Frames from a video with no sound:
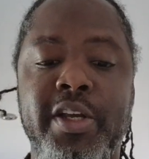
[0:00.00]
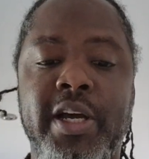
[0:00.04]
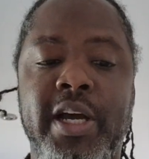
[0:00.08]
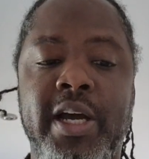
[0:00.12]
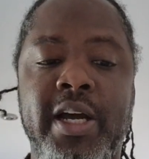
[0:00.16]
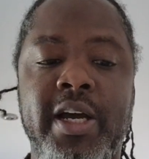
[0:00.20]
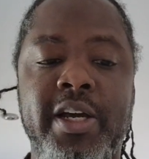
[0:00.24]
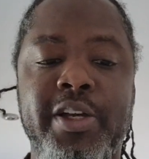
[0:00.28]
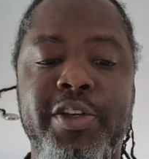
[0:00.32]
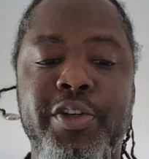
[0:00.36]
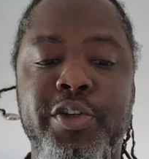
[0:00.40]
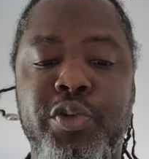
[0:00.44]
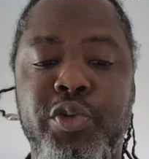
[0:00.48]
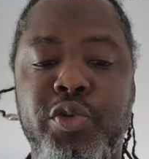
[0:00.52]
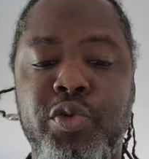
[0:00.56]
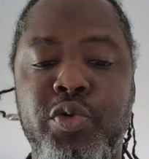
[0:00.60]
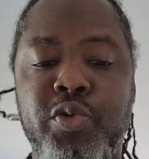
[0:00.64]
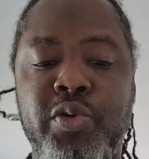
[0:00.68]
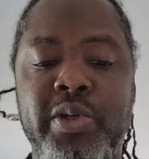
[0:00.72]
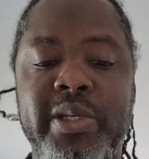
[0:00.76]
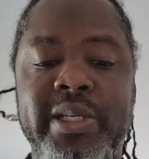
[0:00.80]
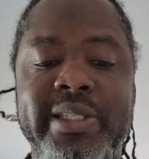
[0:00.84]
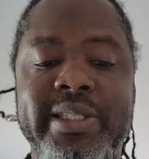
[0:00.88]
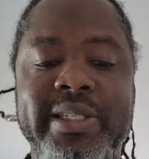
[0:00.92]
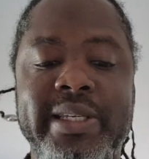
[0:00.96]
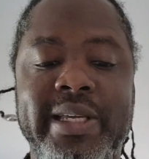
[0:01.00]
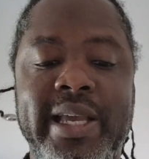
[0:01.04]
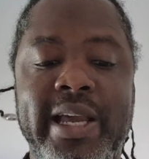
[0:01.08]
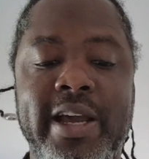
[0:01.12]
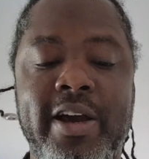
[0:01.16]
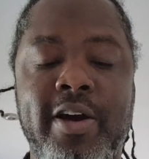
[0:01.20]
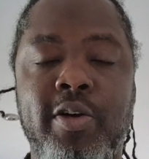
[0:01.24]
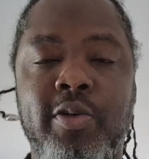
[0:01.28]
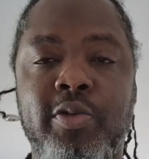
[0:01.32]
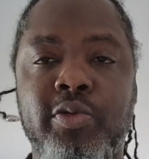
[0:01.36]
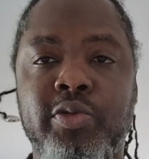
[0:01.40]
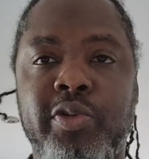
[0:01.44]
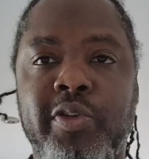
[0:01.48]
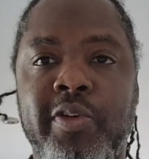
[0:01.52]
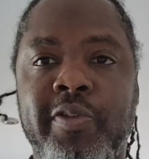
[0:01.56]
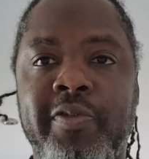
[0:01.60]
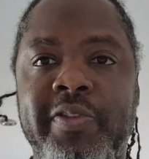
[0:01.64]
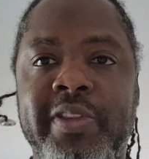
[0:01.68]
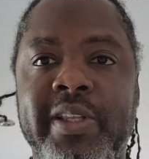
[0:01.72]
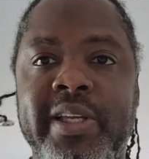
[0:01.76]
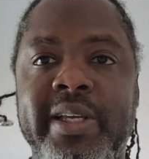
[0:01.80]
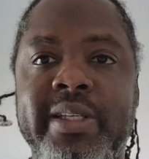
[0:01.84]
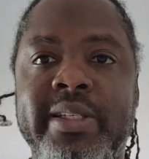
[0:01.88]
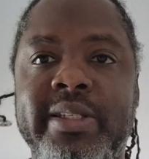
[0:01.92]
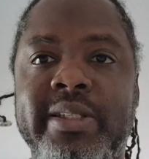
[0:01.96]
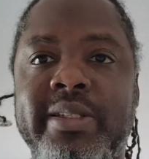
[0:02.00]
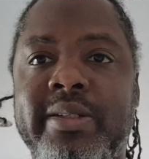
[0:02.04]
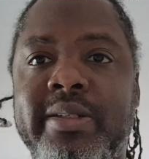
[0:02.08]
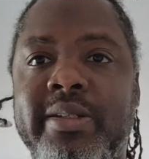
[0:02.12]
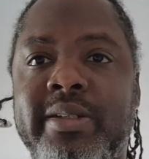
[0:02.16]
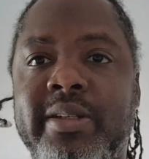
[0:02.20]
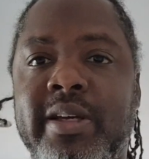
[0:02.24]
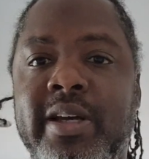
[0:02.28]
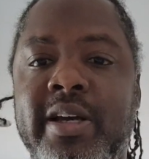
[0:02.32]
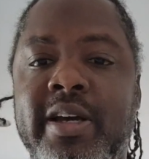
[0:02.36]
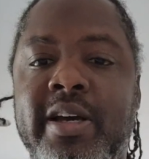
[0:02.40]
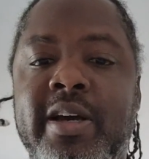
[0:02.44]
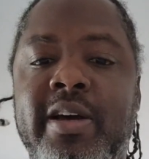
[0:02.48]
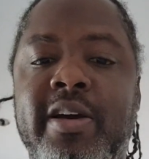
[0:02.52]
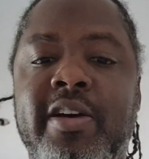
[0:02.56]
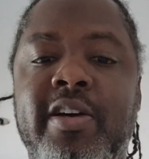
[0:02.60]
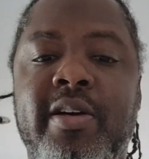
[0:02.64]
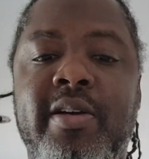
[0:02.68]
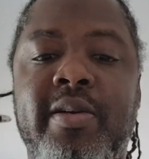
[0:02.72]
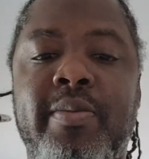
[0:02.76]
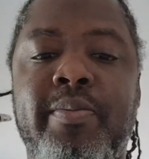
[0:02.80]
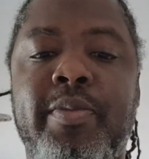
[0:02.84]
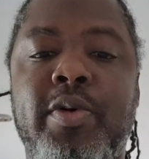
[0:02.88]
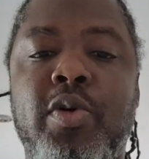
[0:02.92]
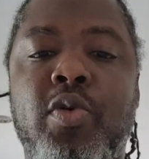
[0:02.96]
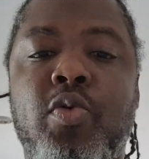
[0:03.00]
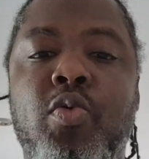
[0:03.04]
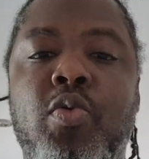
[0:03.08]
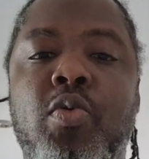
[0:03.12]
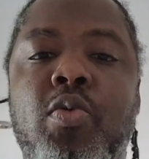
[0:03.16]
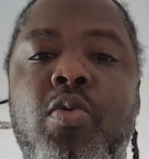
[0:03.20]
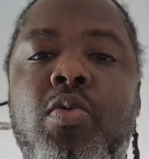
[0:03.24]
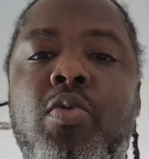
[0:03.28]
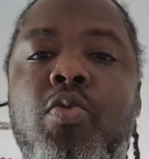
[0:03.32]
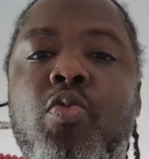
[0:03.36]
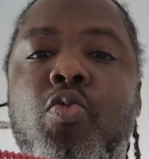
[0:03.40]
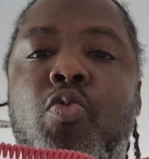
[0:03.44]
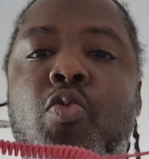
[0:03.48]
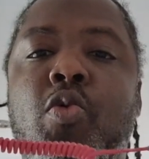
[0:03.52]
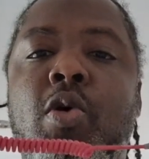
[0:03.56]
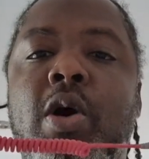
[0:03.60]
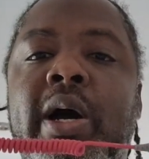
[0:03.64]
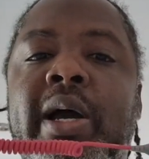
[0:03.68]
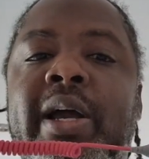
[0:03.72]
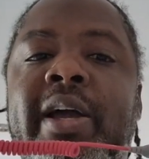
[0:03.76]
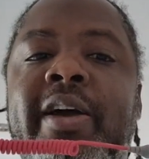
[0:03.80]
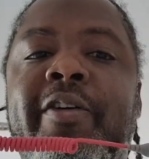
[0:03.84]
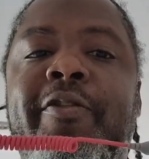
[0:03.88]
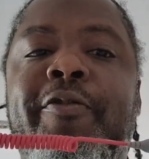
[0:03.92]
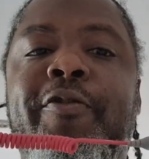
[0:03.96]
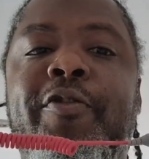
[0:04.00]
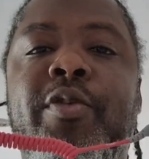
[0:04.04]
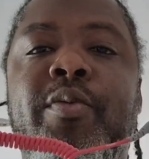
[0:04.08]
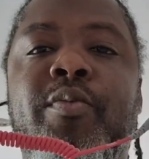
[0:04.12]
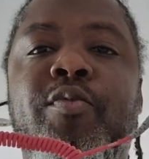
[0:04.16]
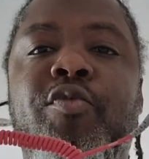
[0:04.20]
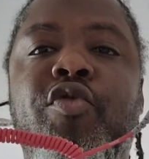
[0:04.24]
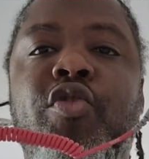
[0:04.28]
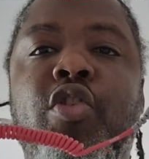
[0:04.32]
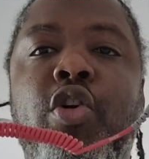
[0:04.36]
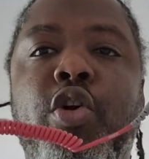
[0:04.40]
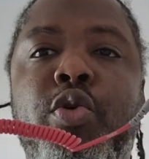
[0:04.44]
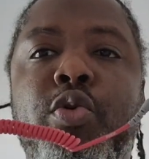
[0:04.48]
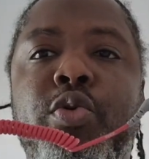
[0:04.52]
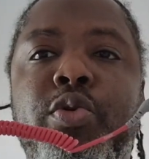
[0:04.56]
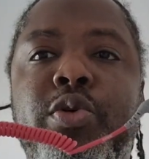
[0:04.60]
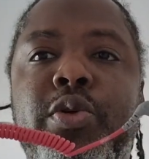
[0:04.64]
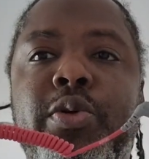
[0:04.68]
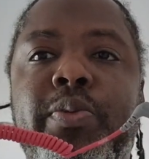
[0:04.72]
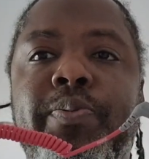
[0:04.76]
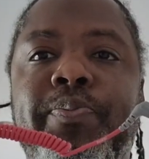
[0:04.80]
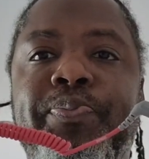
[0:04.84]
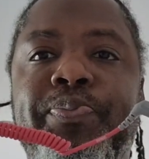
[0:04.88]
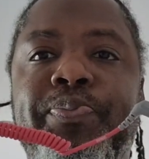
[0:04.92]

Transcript: You do need to get hold of this wire from RØDE.